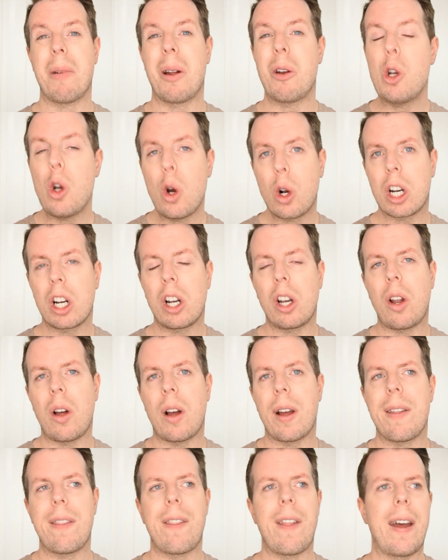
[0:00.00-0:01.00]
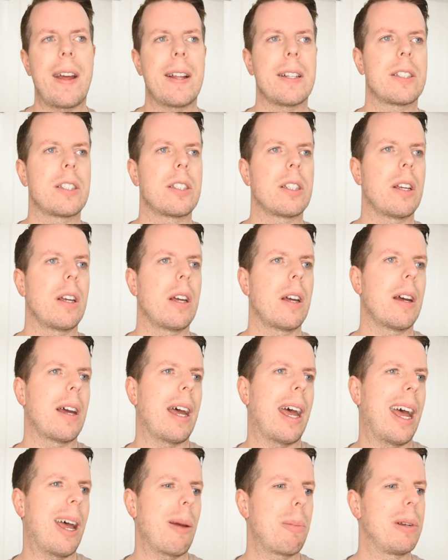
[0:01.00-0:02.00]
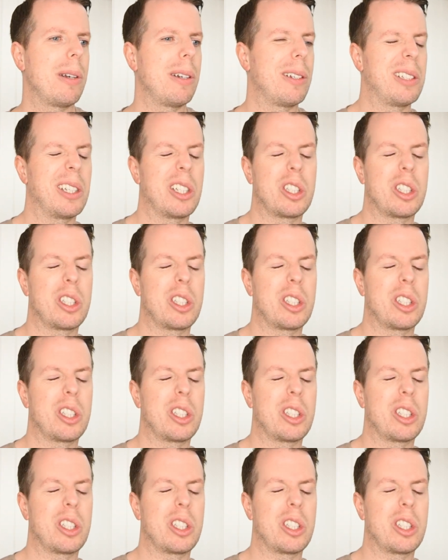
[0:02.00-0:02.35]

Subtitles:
Not gonna lie, that happiness,